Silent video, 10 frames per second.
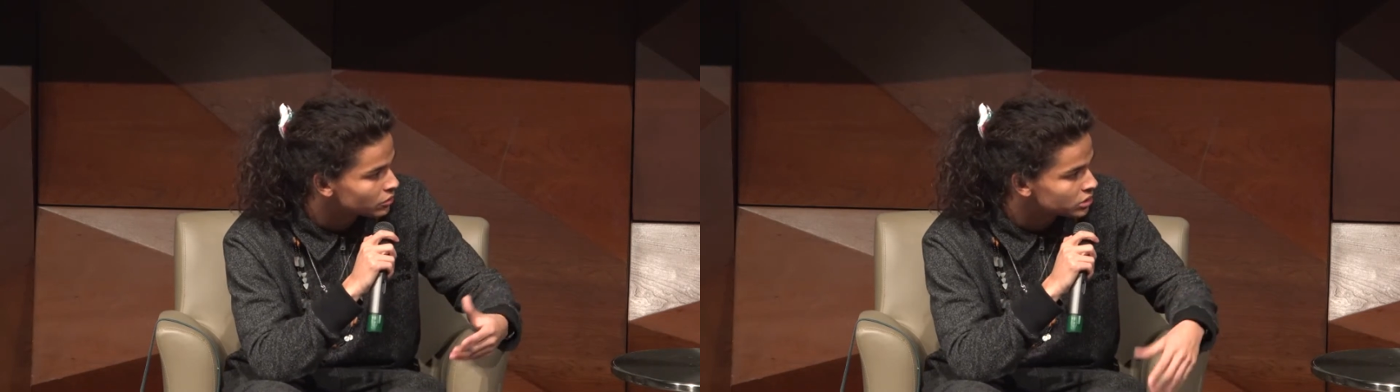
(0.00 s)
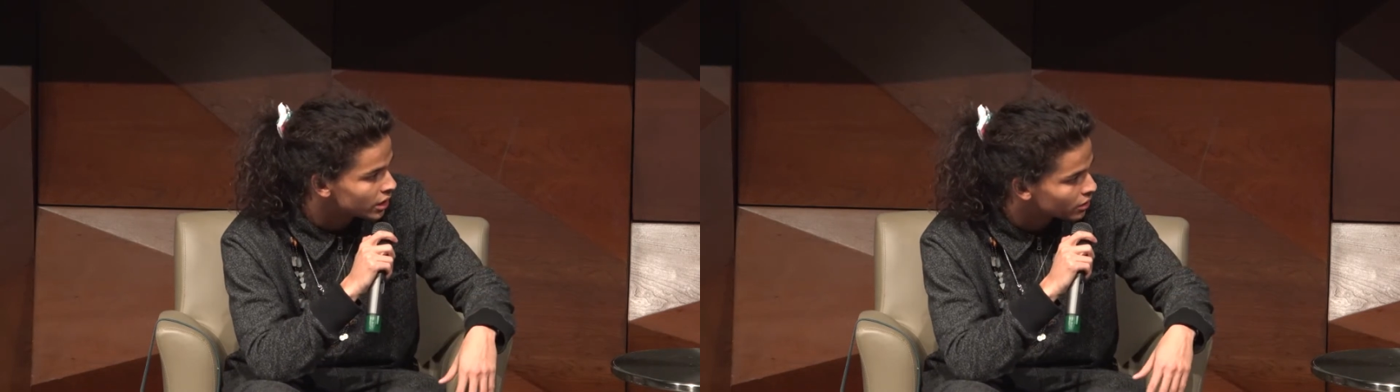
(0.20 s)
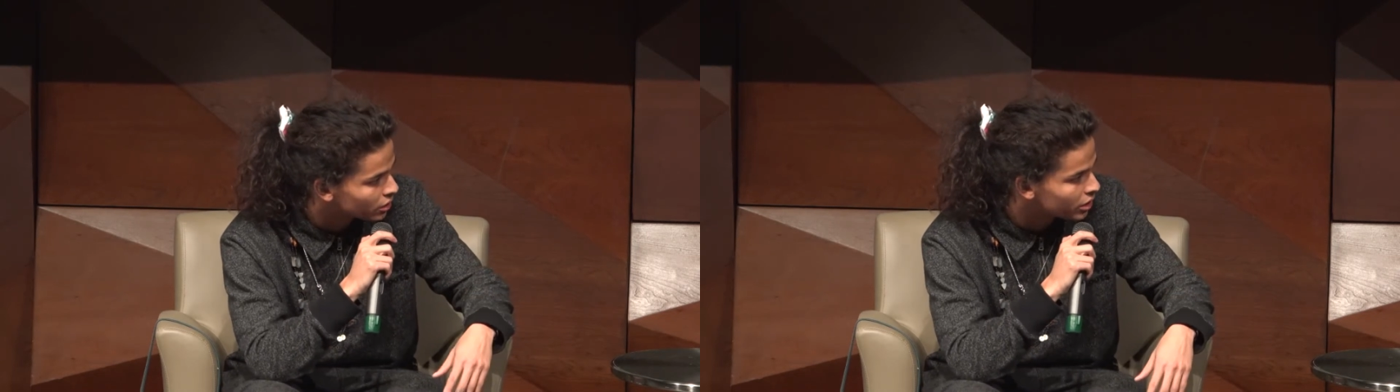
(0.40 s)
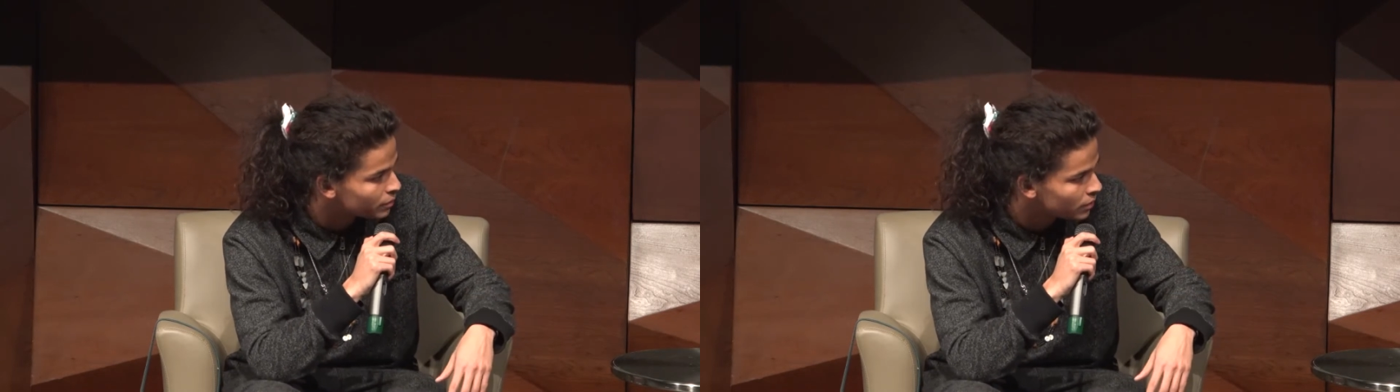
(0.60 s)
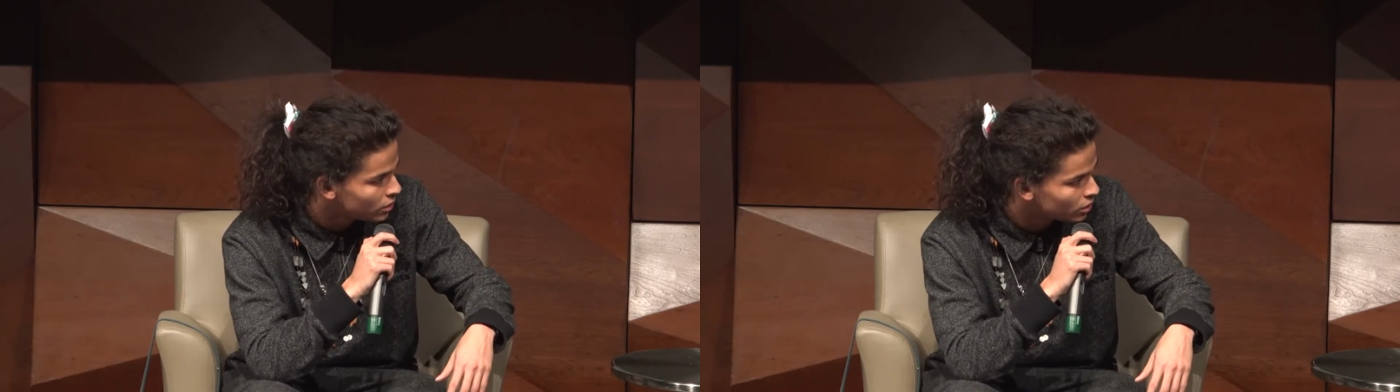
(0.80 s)
death on him,
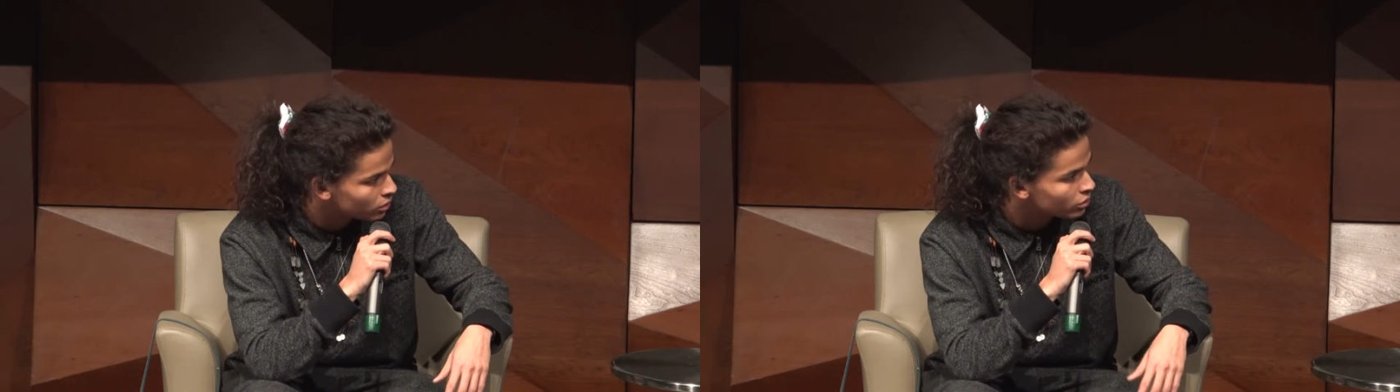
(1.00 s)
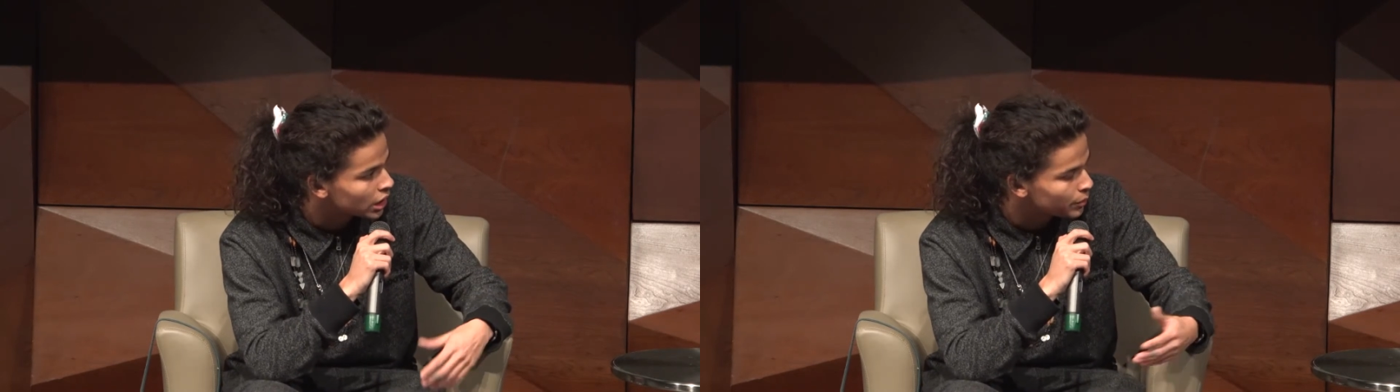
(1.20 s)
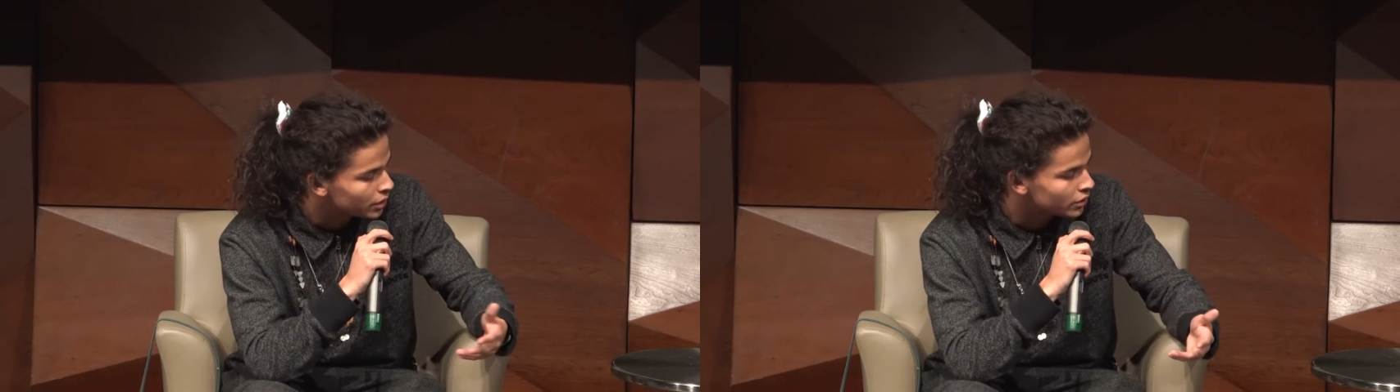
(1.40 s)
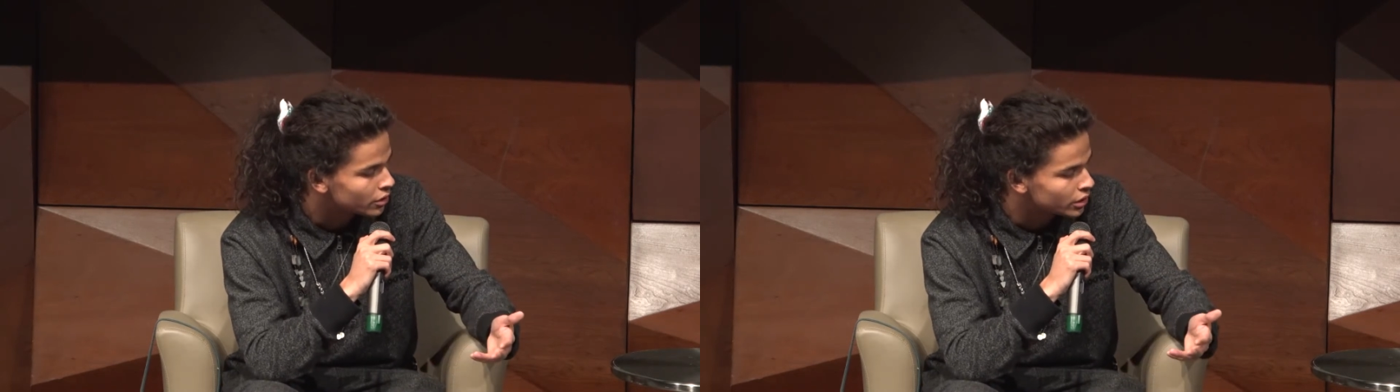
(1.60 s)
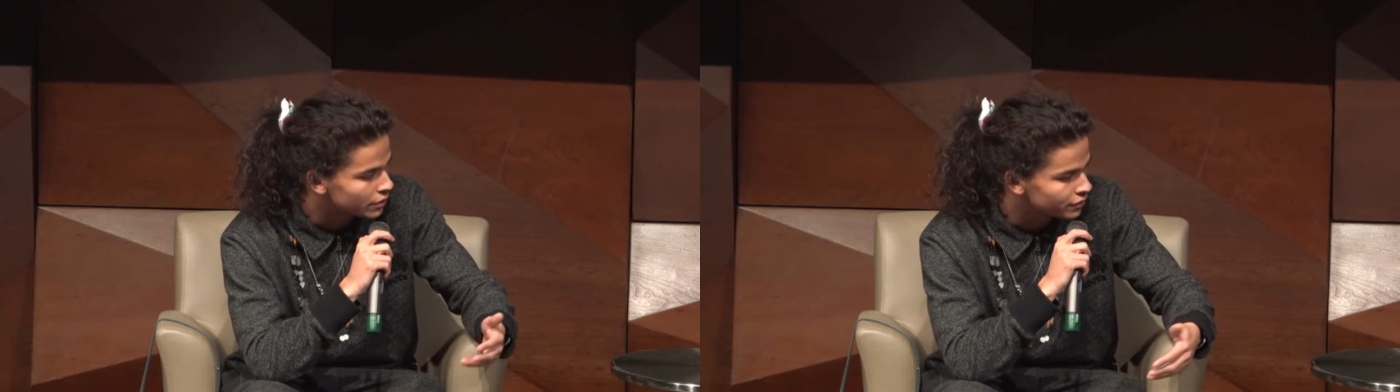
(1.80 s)
you know, not being there
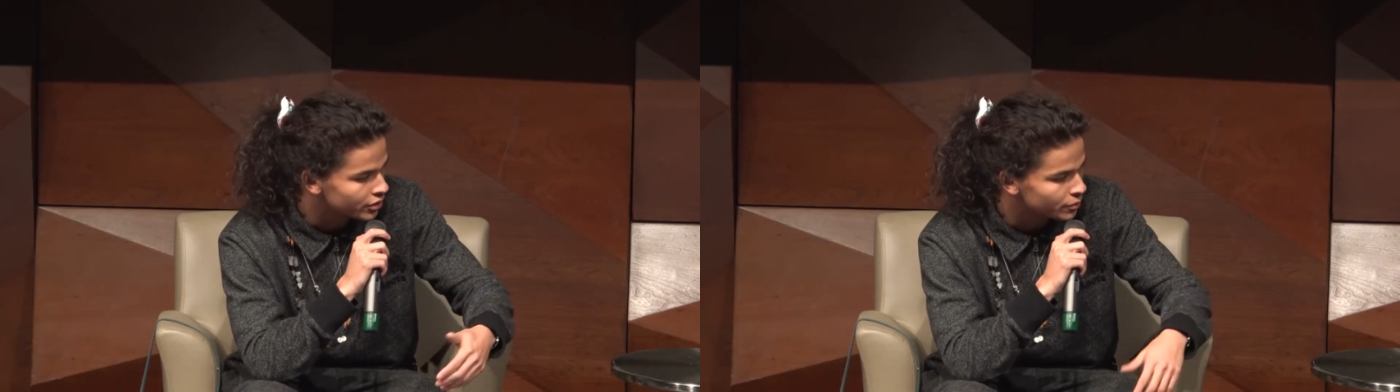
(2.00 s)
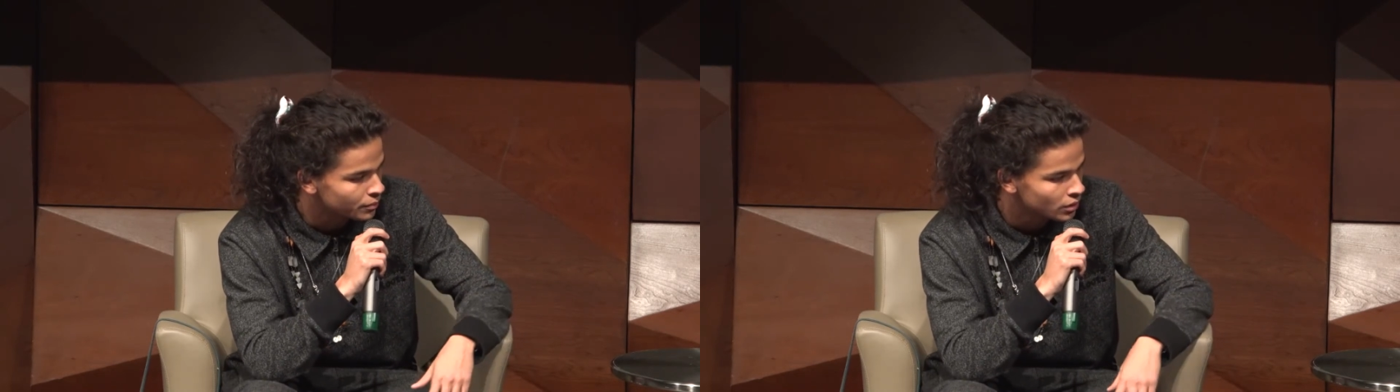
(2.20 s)
enough for him.